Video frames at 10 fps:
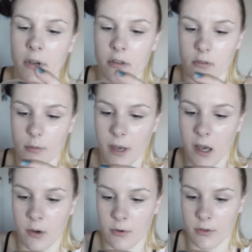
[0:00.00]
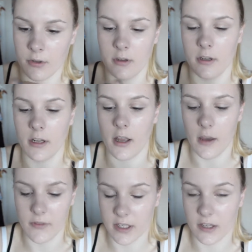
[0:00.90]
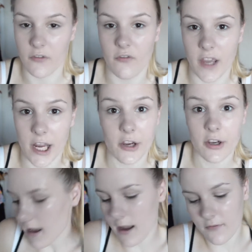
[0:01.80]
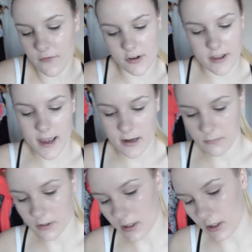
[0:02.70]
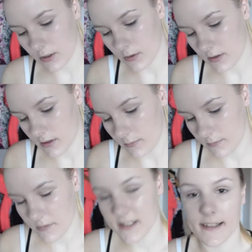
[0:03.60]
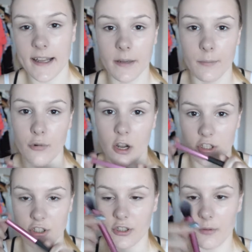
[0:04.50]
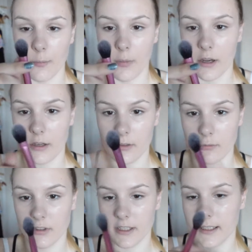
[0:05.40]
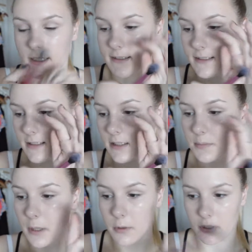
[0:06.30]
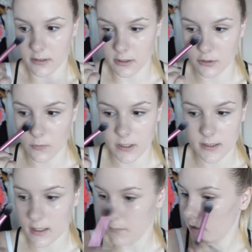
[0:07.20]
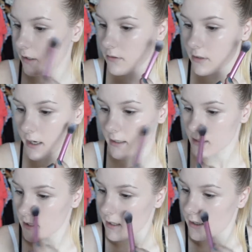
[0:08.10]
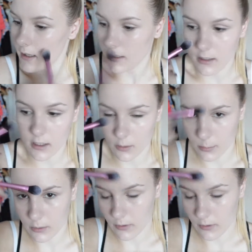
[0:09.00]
mineral powder, and I have it in Fair. And for that I'm gonna use the setting brush by Real Techniques, and it's a small one because I just want to set my under eyes and a little bit